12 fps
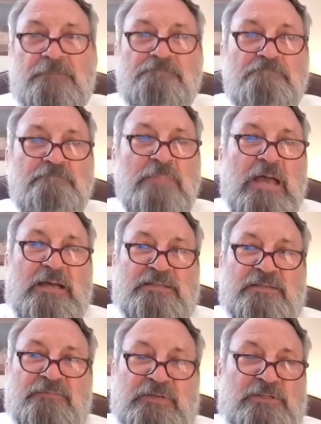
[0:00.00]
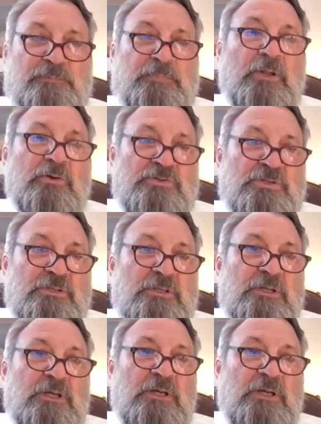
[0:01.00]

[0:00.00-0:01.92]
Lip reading: a massive explosion